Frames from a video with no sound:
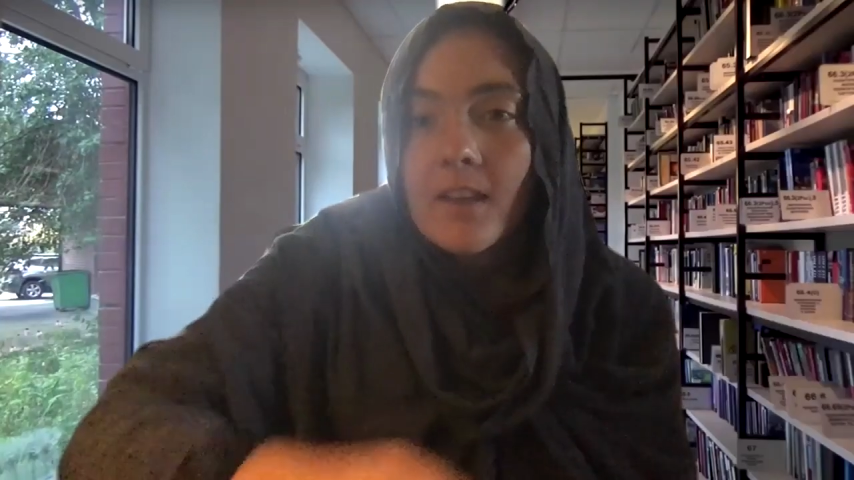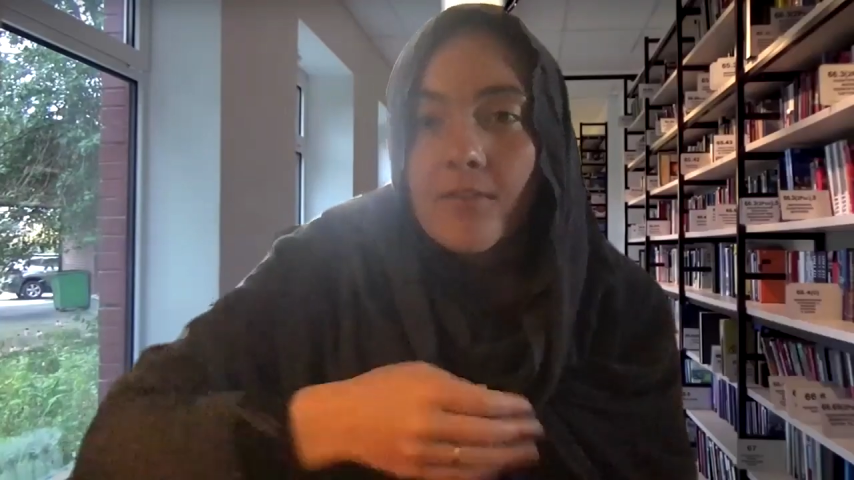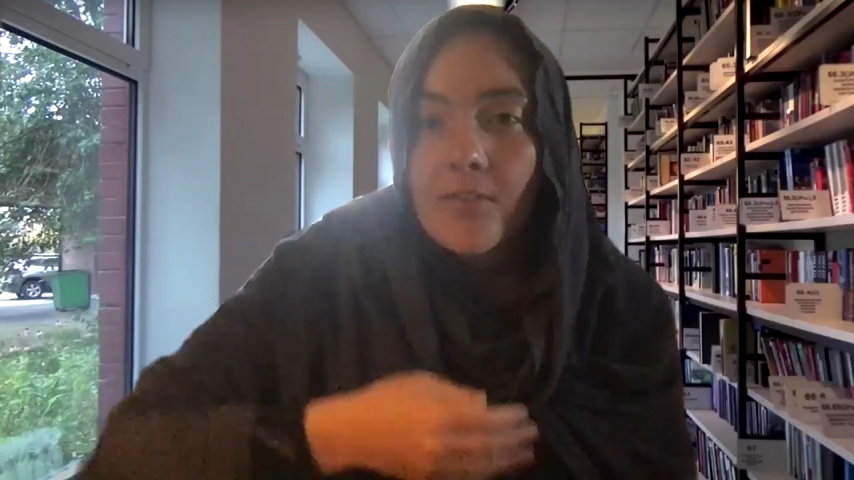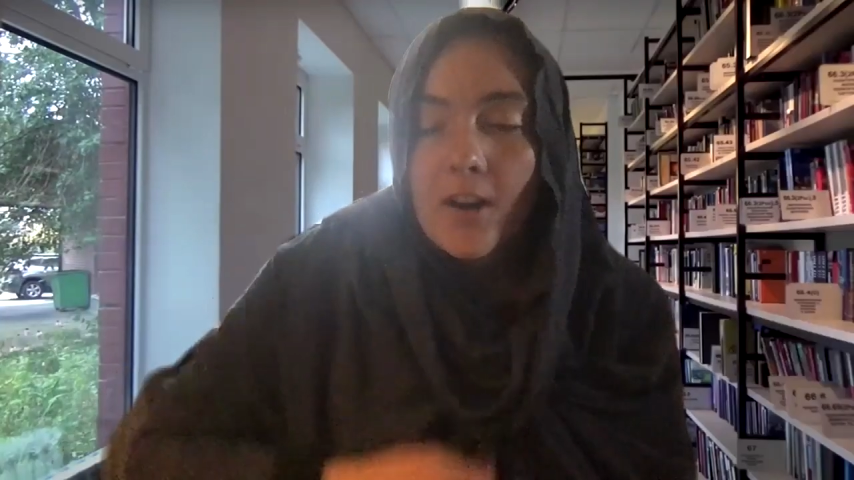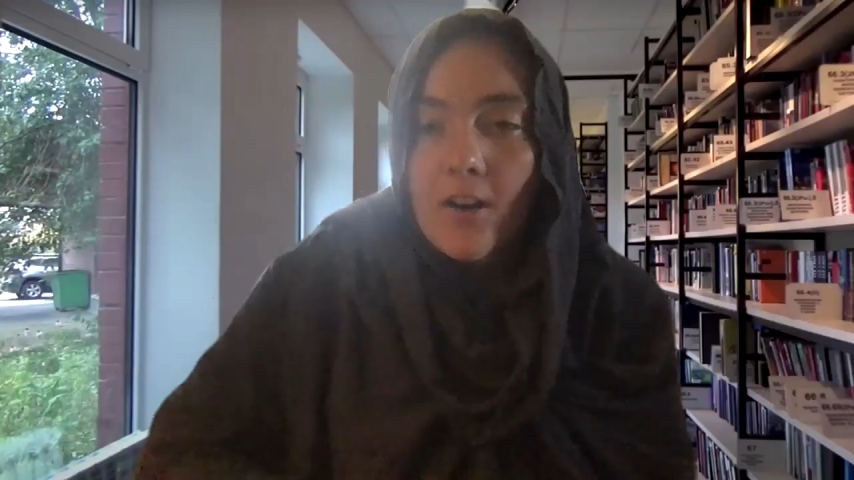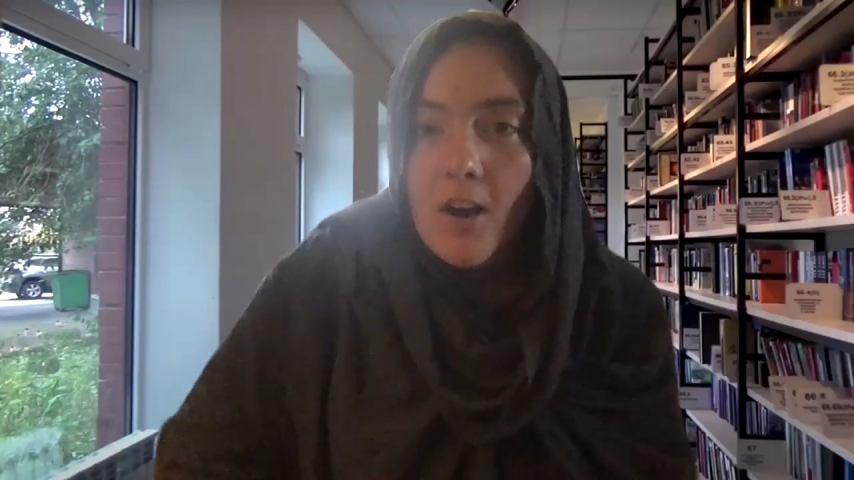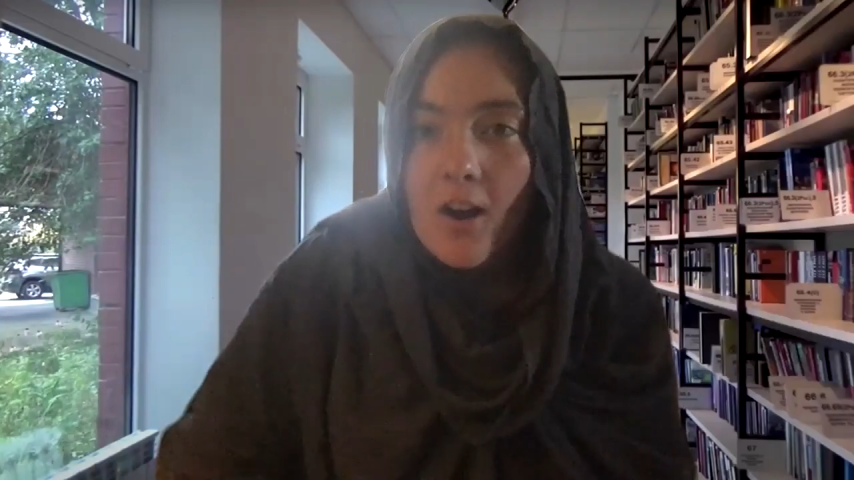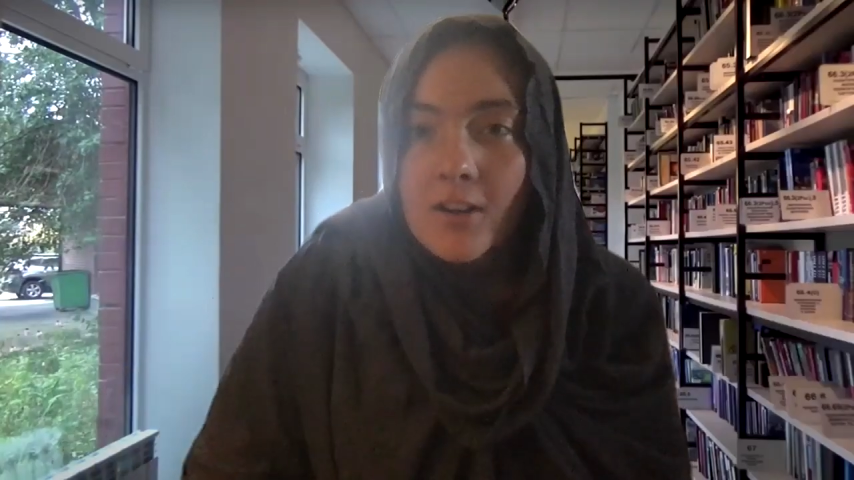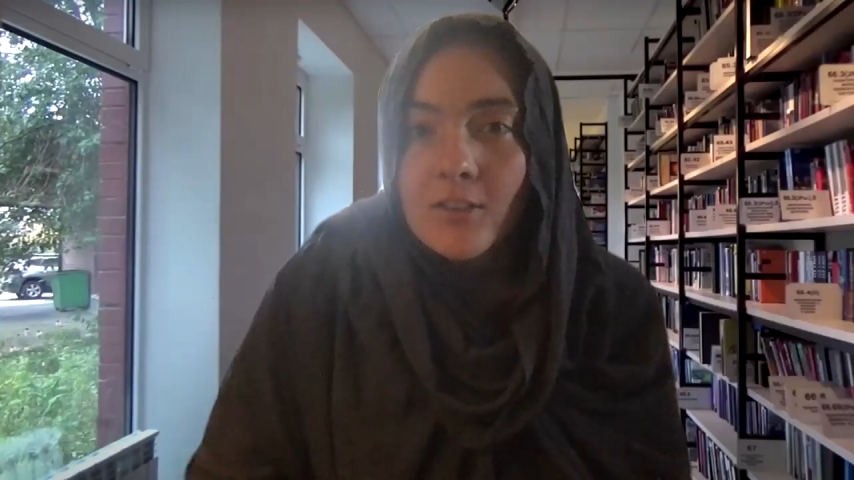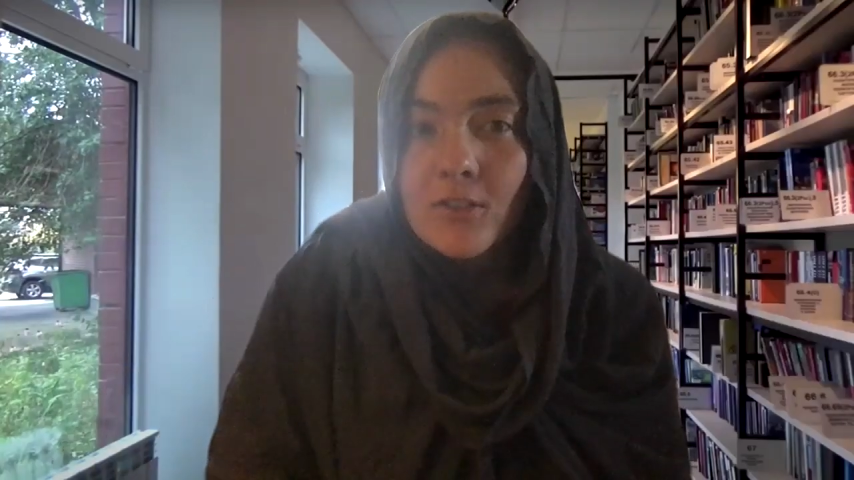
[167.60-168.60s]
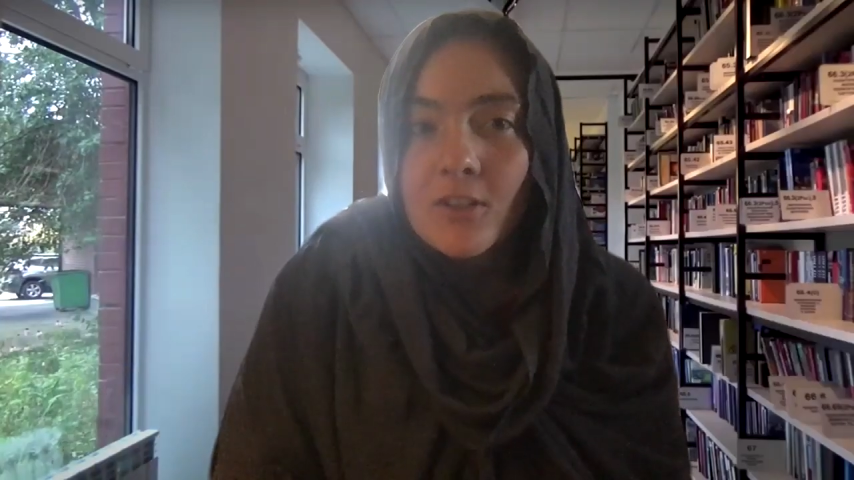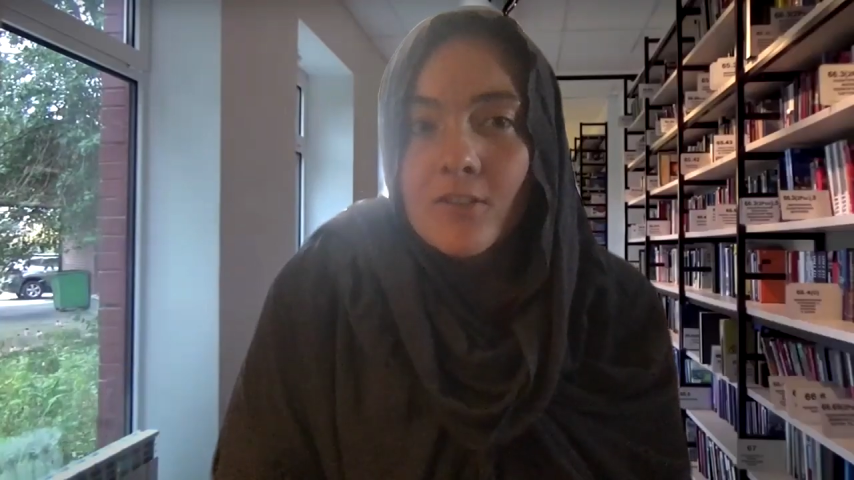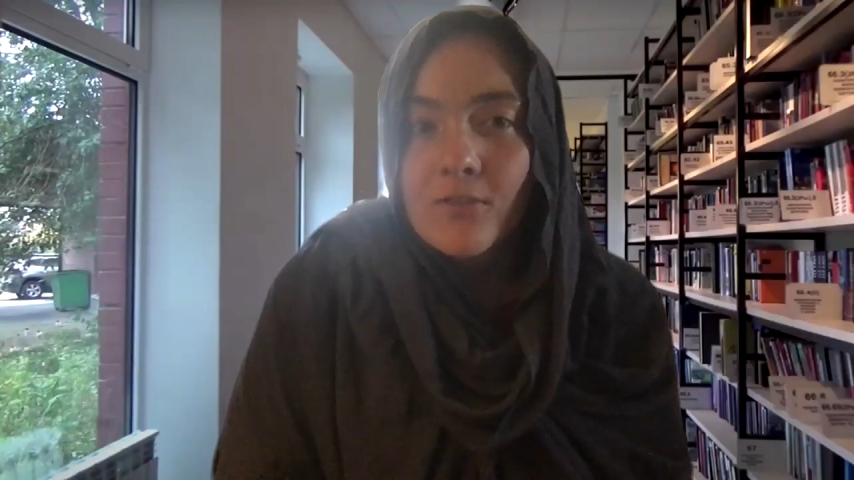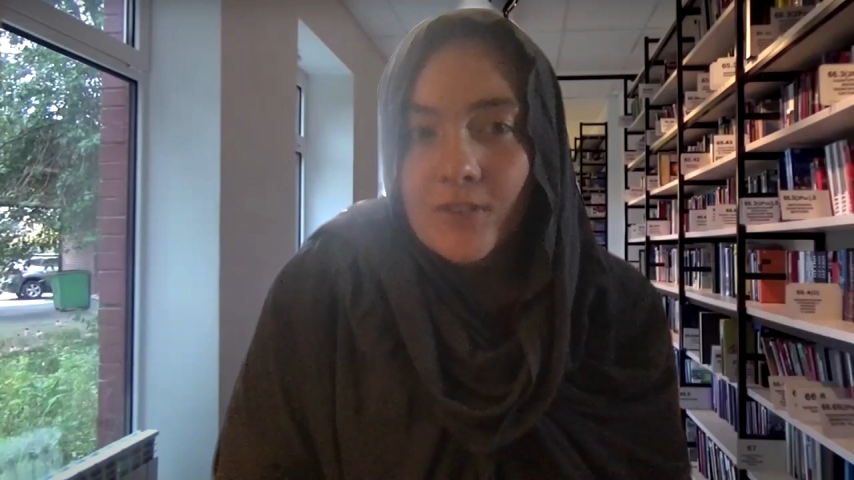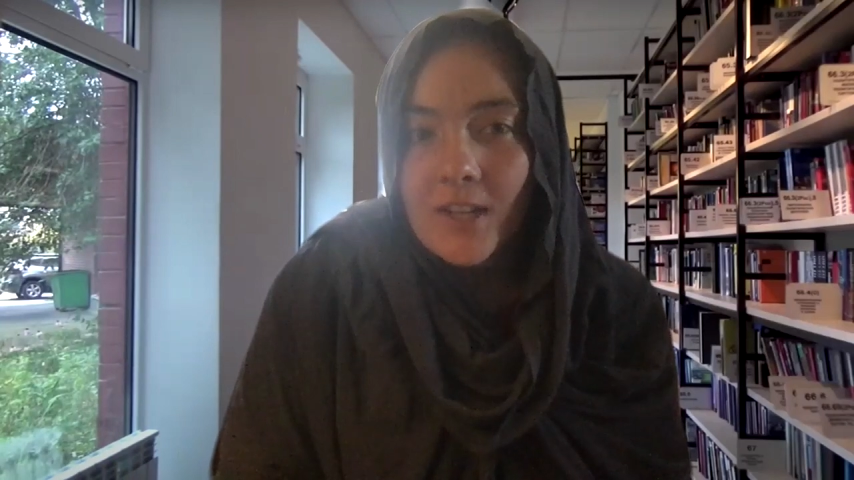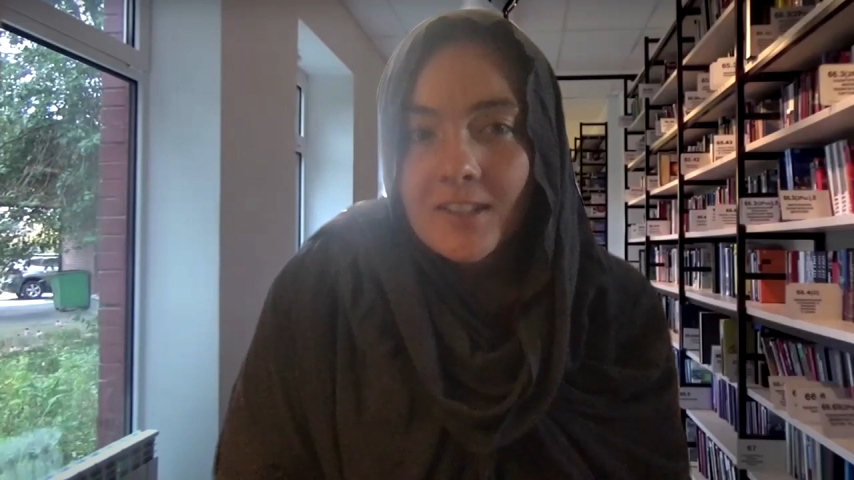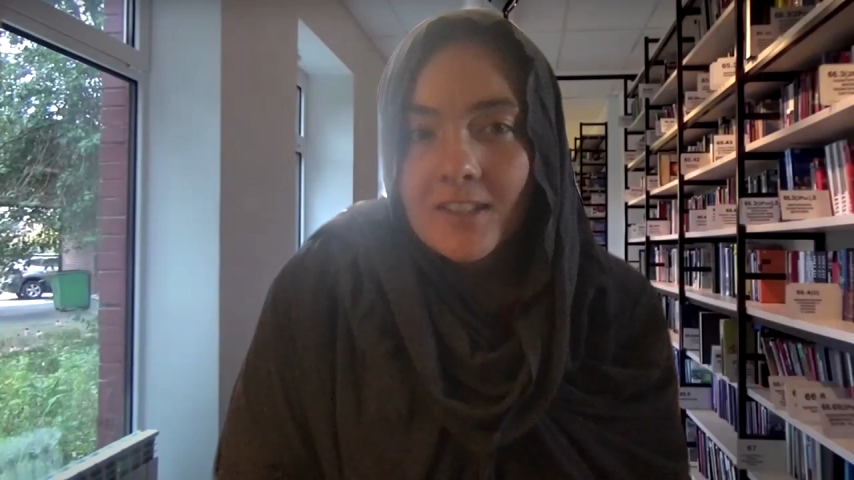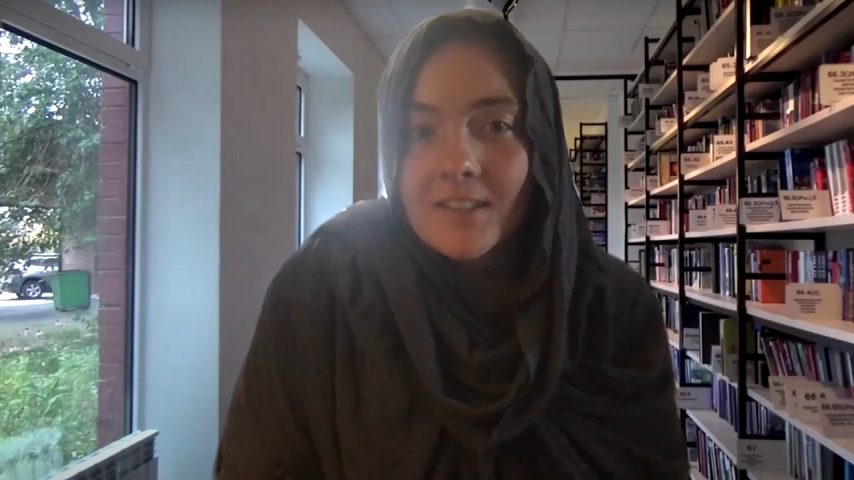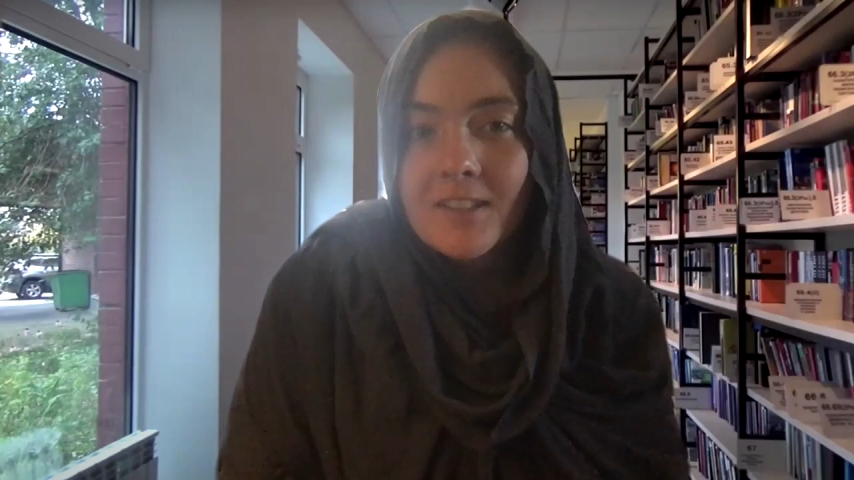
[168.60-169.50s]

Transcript: There are certain phrases